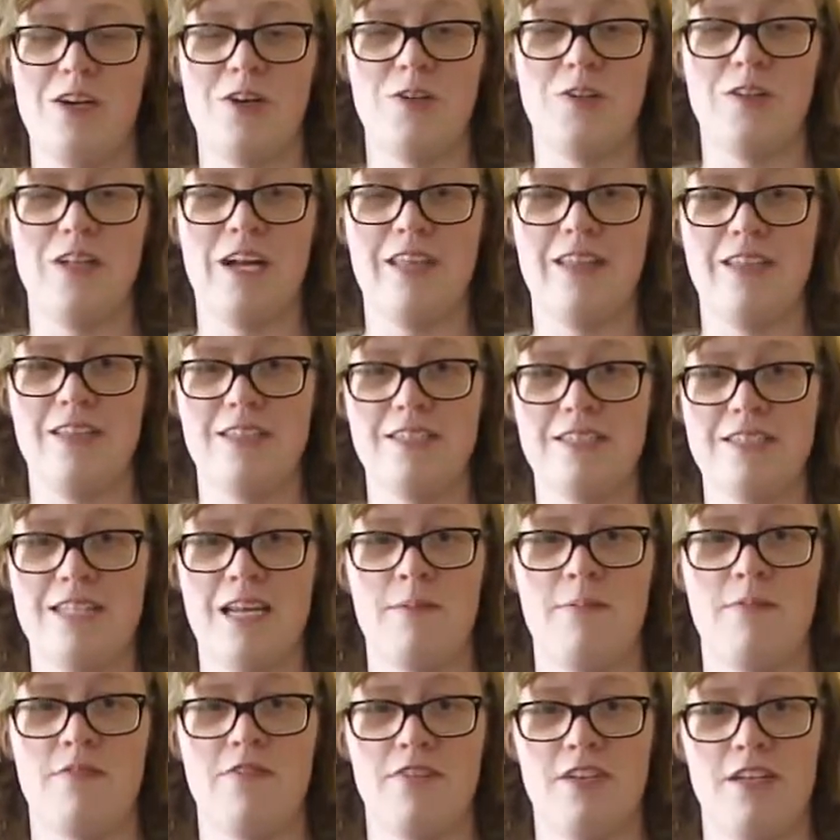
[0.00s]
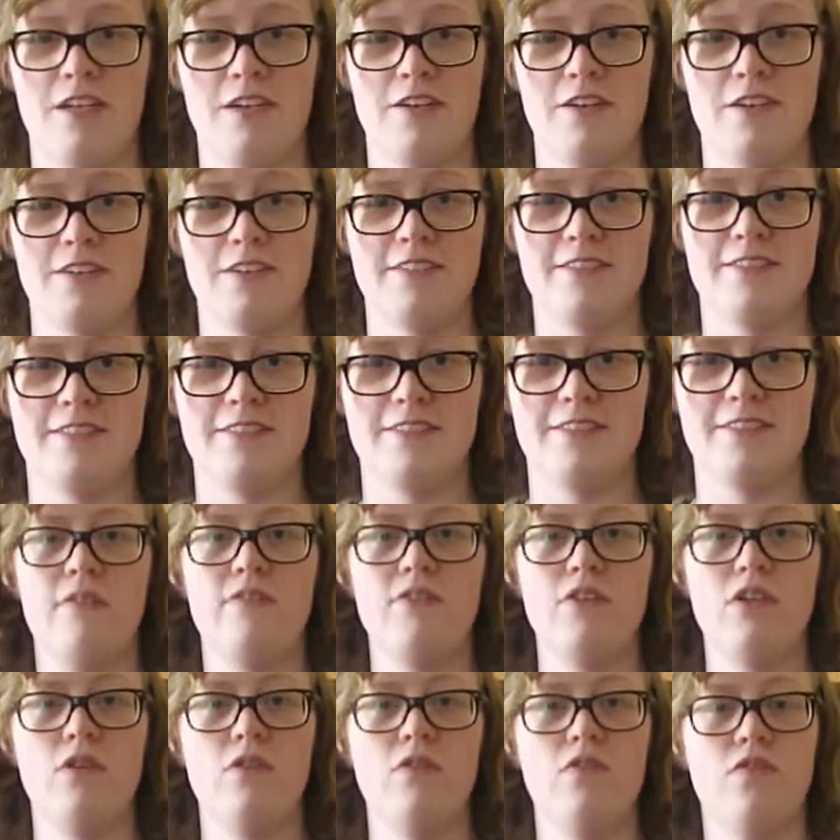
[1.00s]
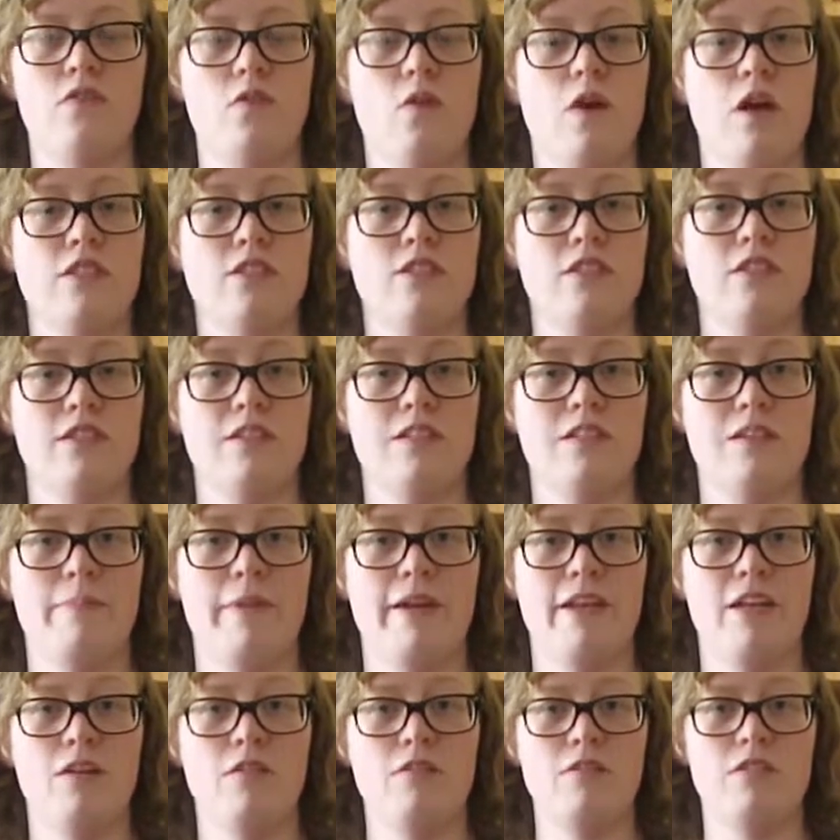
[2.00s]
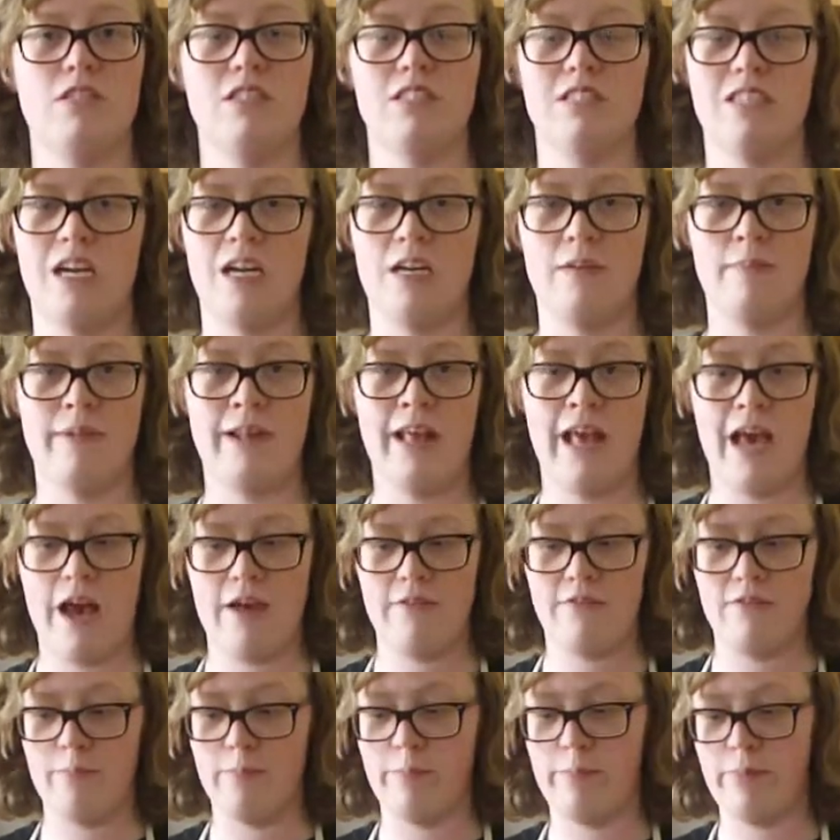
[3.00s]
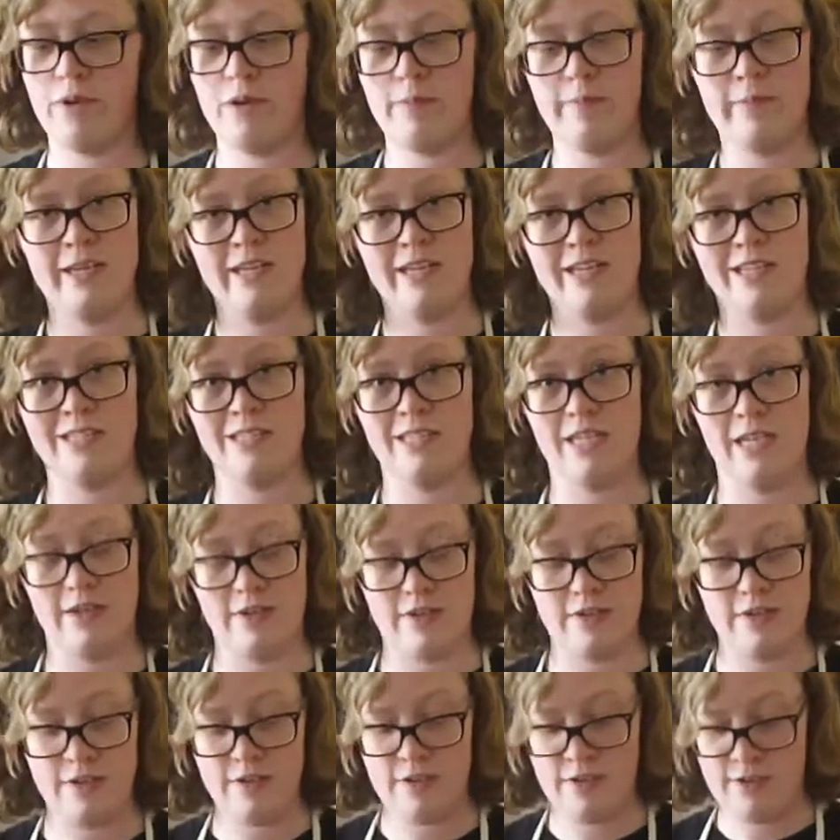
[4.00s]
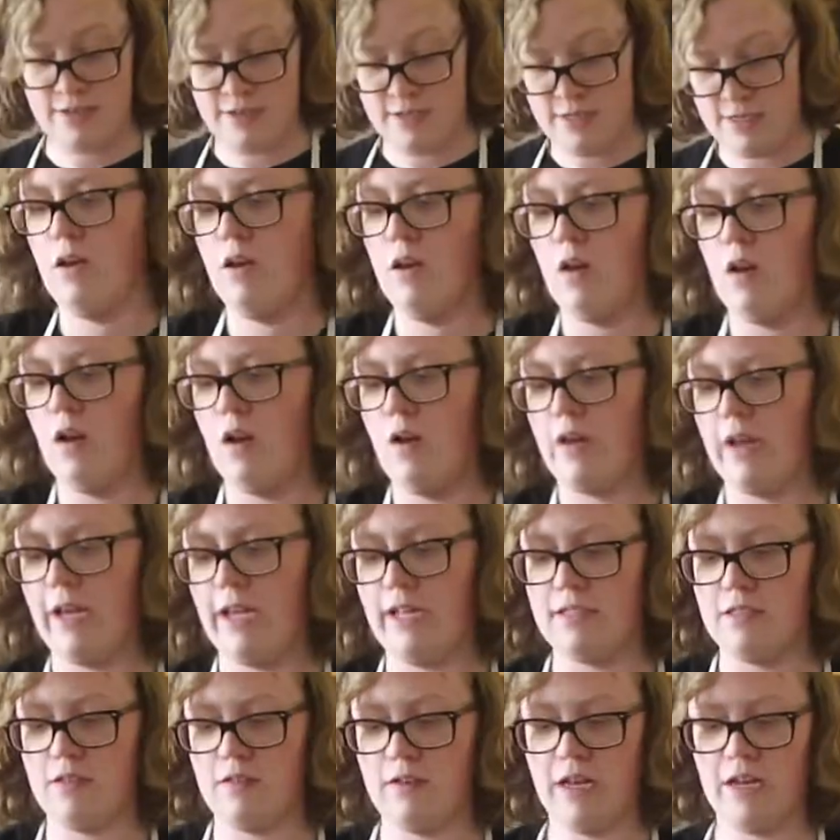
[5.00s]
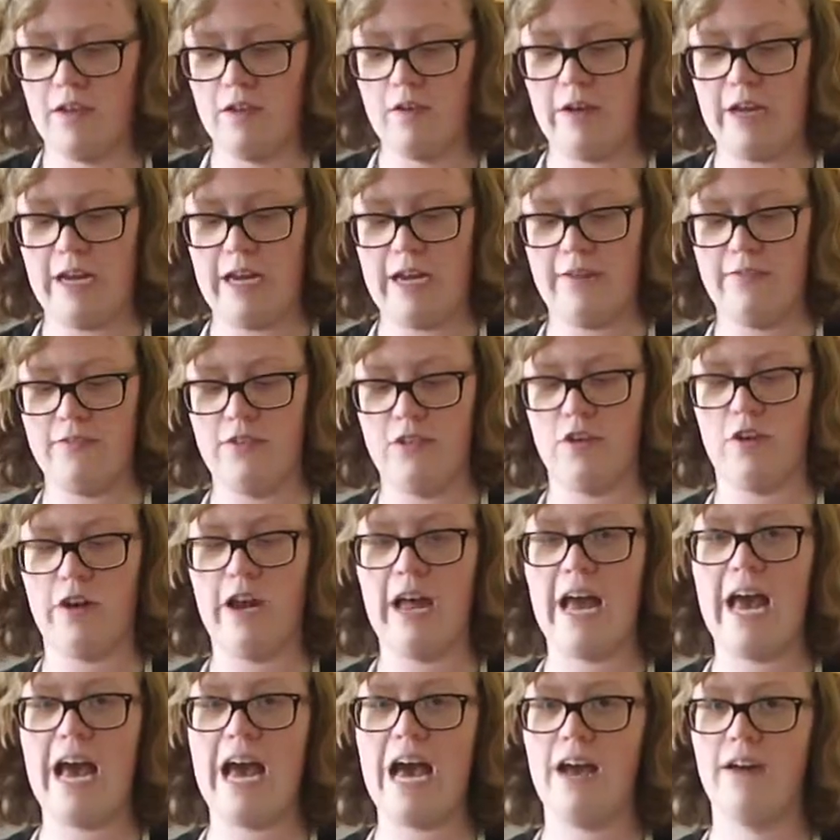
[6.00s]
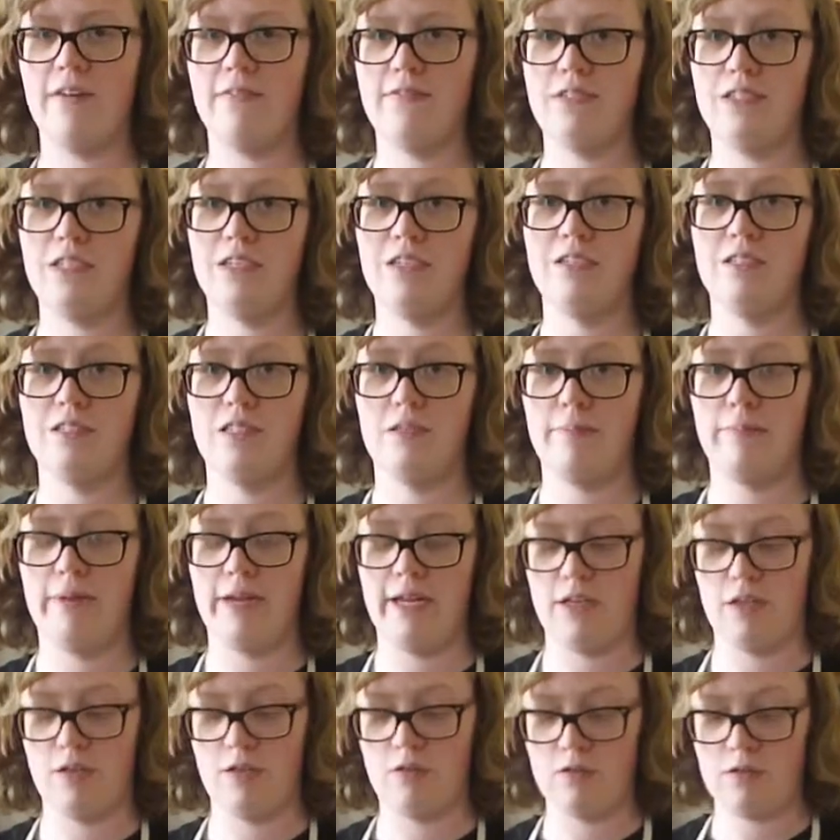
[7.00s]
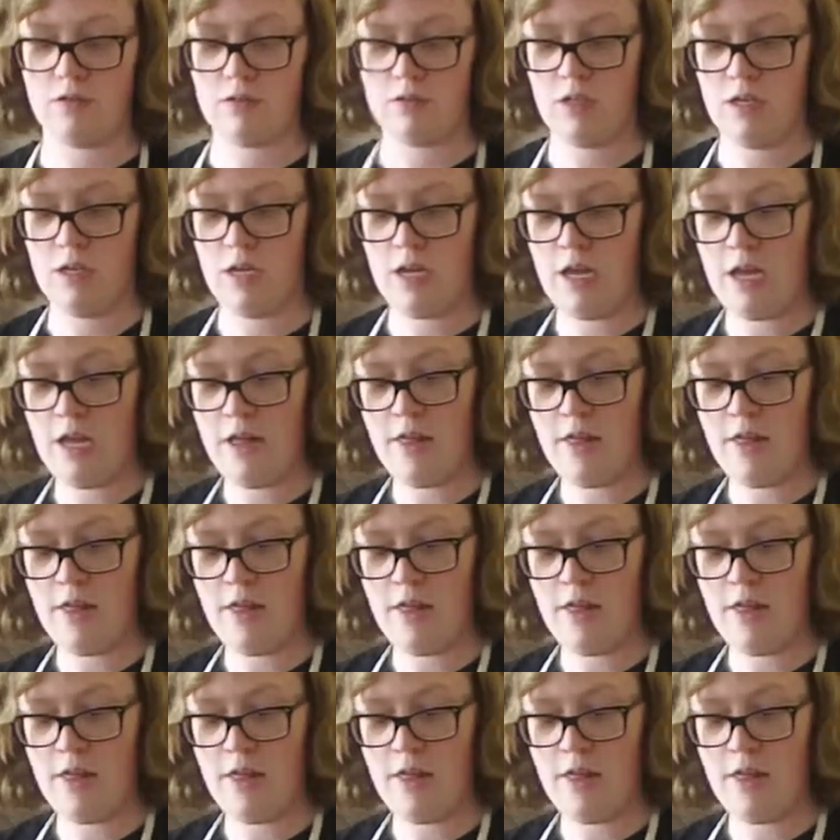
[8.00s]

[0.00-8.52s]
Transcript: coli this time of year. After you've washed the tomatoes, just cut them in half and put them in a container. Okay, so now you have your halved tomatoes.